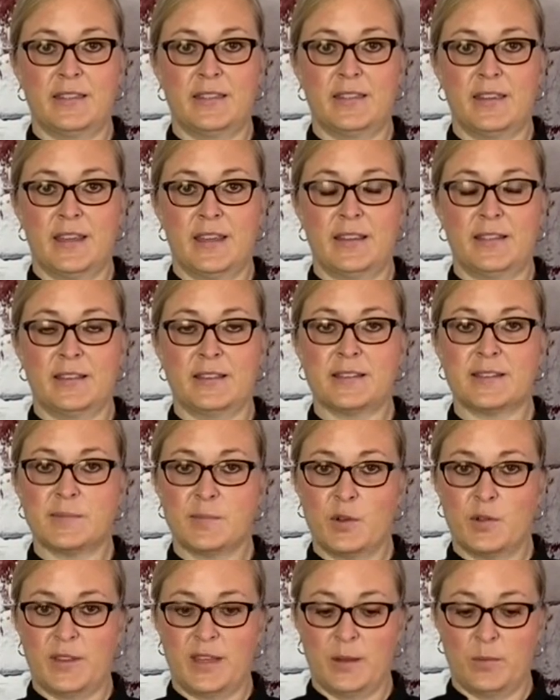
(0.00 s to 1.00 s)
the
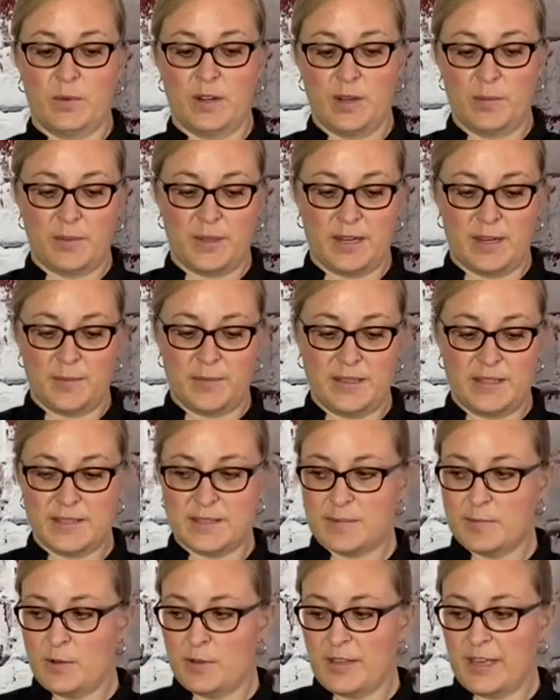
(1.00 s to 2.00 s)
smoothie, when you blend them in the
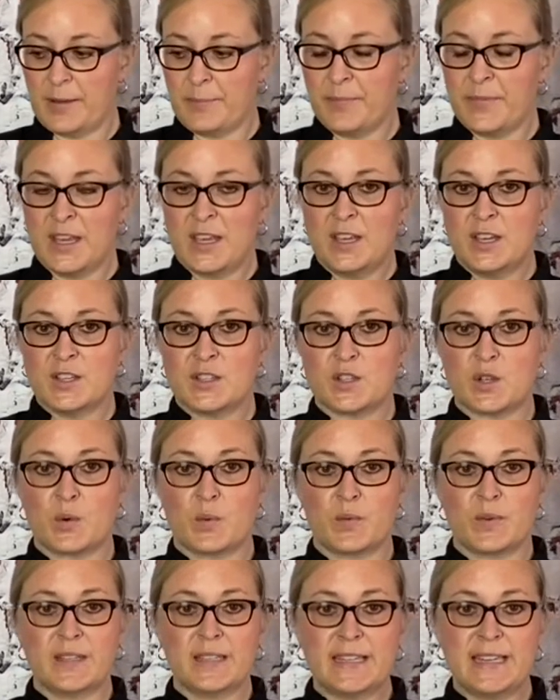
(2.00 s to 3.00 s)
smoothie. So
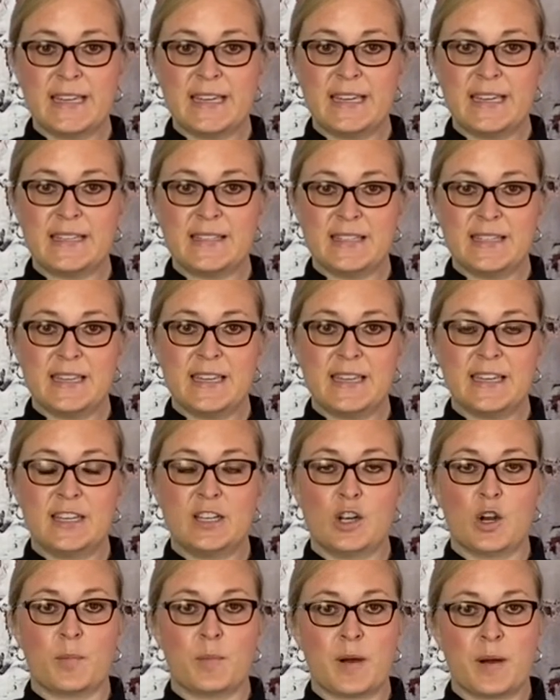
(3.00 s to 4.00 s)
really easy,
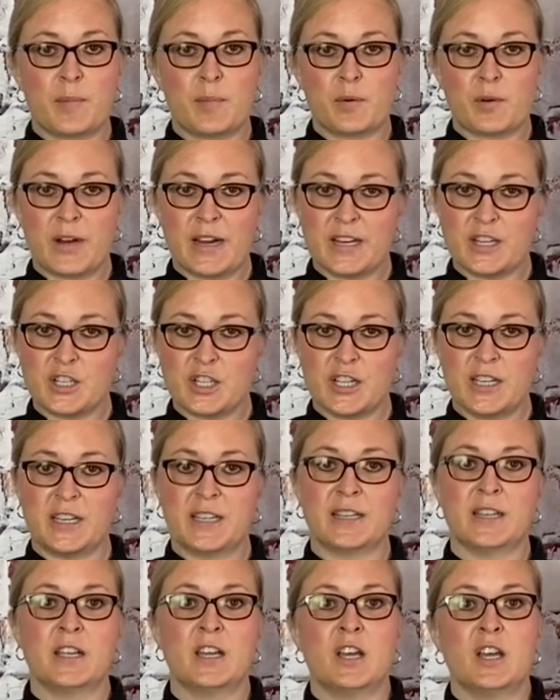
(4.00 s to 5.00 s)
no
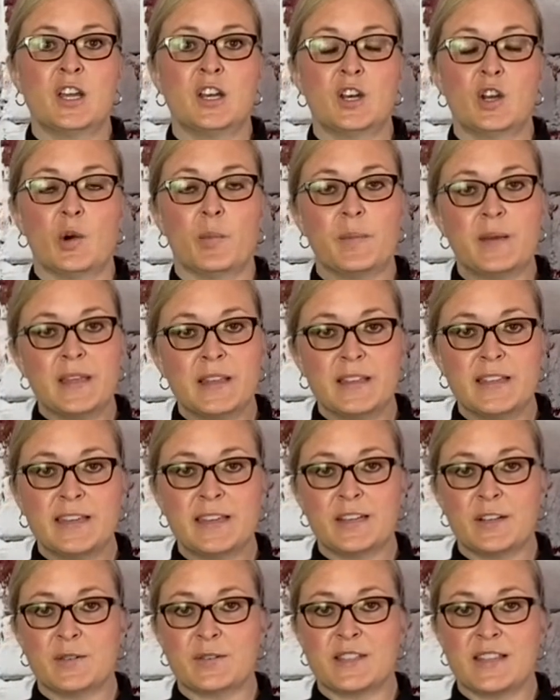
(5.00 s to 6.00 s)
preparation, no
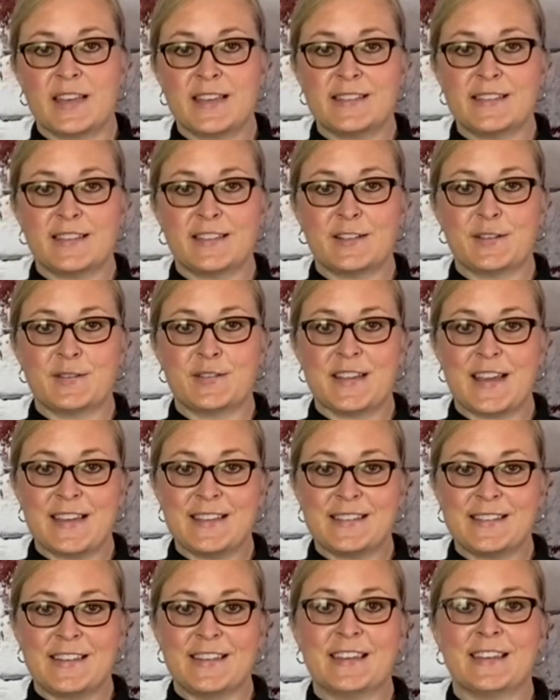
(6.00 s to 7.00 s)
peeling, no slicing, no
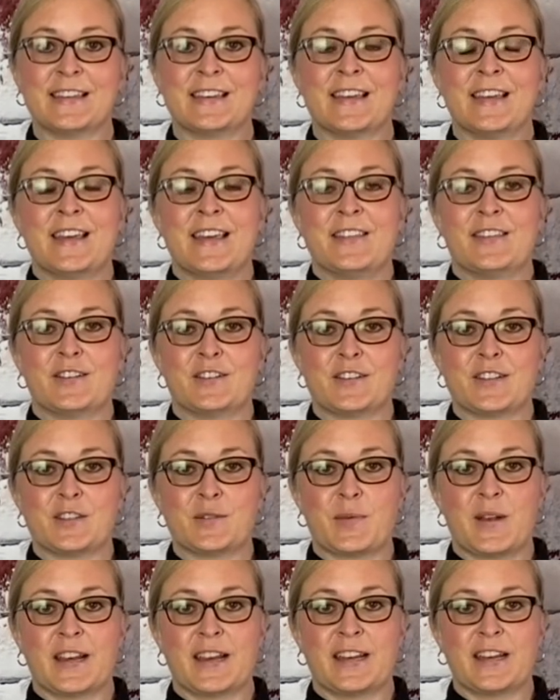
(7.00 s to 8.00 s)
dicing. They're
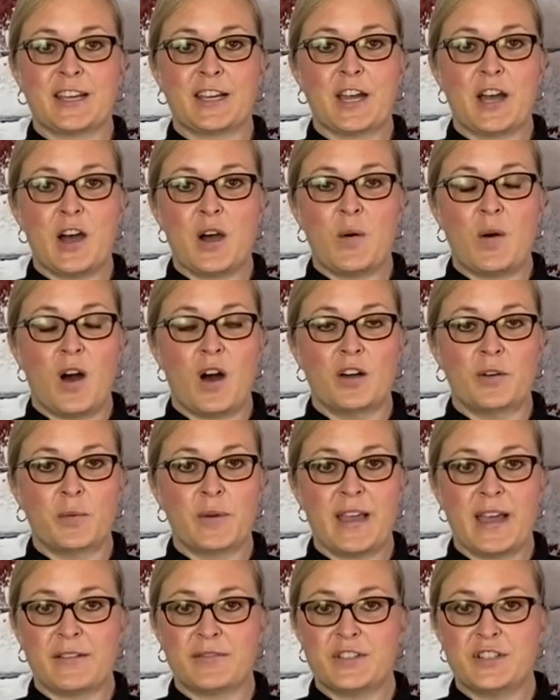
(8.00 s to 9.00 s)
just ready to go. All
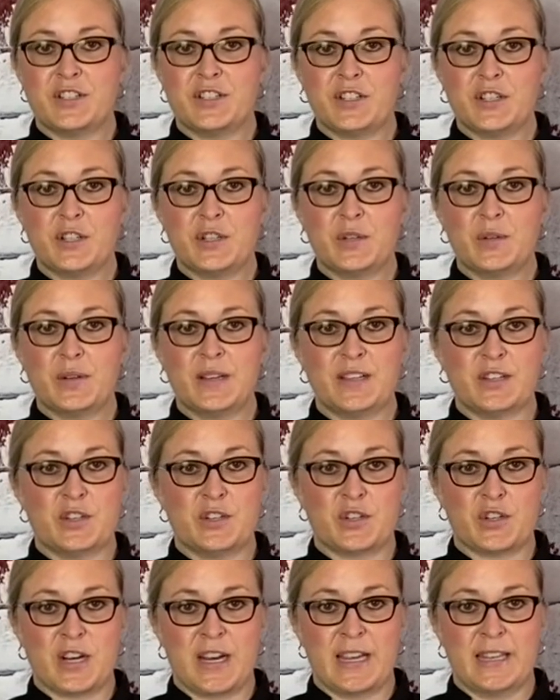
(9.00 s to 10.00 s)
we have to do is
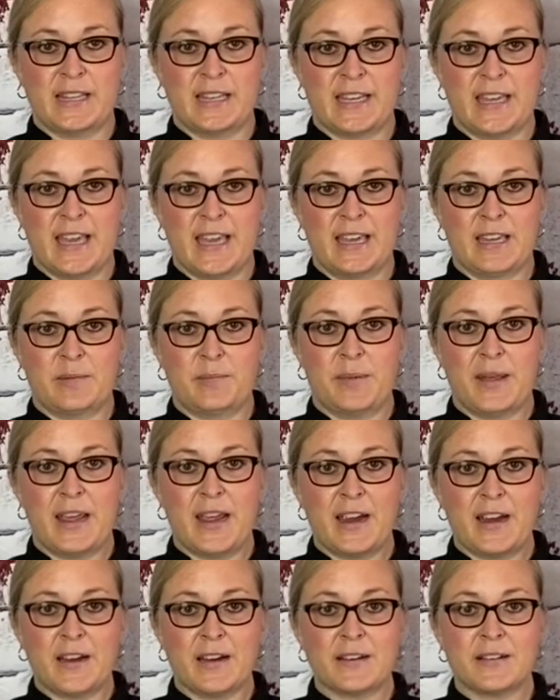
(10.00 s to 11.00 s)
drain the canned
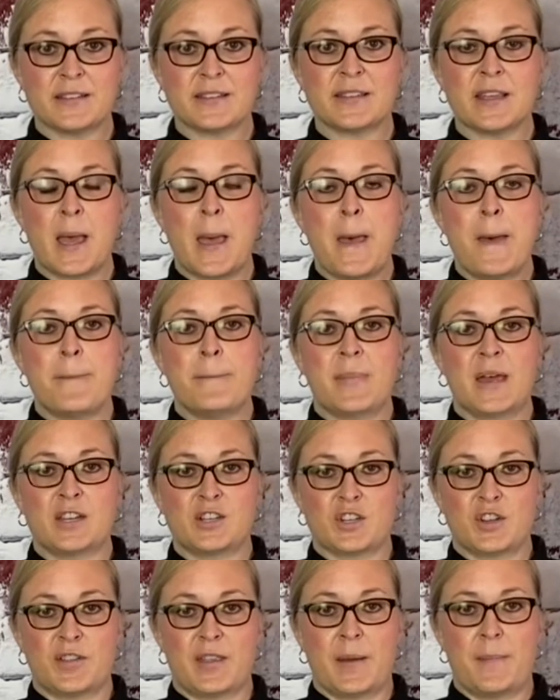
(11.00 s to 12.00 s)
pears,
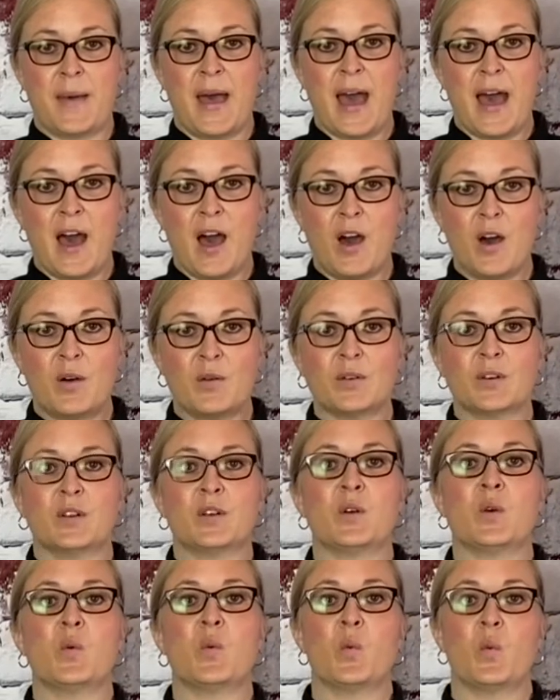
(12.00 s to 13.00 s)
measure them out
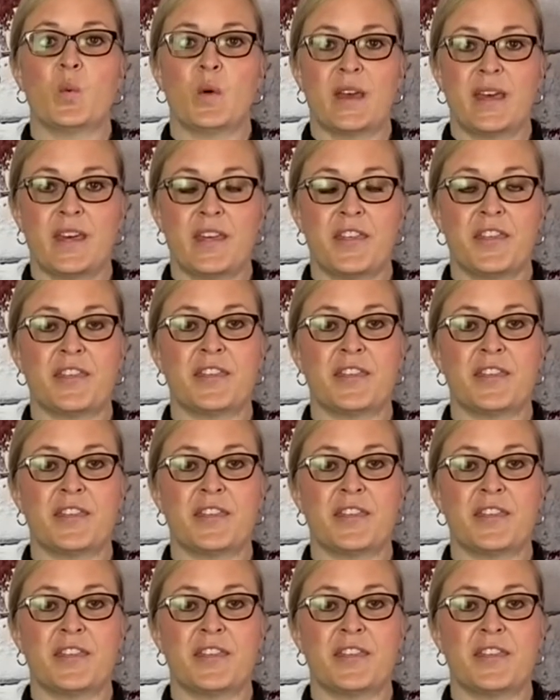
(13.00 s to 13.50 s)
with